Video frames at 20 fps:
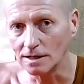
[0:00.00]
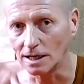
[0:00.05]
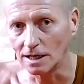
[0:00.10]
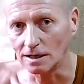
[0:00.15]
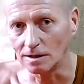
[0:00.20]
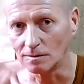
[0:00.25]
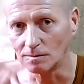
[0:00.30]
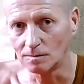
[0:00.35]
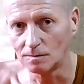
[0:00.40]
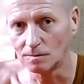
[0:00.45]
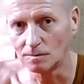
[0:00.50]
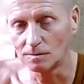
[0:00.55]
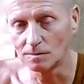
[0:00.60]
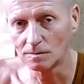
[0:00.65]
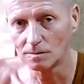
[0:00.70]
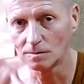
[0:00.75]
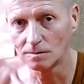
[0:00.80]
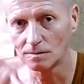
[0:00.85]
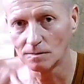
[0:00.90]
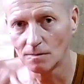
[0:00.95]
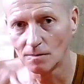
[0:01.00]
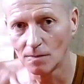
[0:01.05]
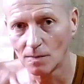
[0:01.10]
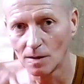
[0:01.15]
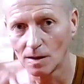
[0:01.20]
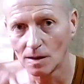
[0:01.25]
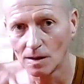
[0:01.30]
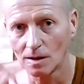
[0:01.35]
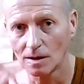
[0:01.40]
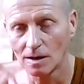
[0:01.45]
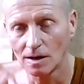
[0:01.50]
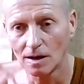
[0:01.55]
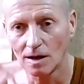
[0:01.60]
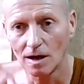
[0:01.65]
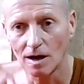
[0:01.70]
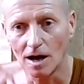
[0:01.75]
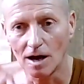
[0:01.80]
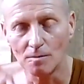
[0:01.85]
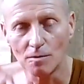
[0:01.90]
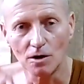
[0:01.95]
I'm only talking about
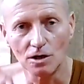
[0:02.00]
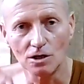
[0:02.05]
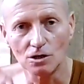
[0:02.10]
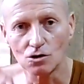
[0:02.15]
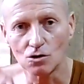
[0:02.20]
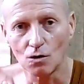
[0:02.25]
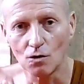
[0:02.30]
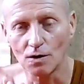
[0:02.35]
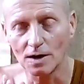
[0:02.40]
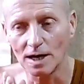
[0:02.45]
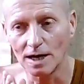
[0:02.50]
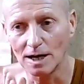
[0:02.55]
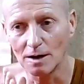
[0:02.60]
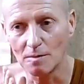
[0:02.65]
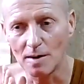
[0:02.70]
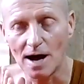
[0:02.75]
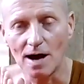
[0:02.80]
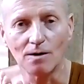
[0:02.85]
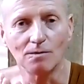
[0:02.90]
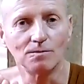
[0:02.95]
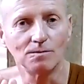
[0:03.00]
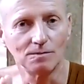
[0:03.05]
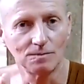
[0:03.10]
this subject,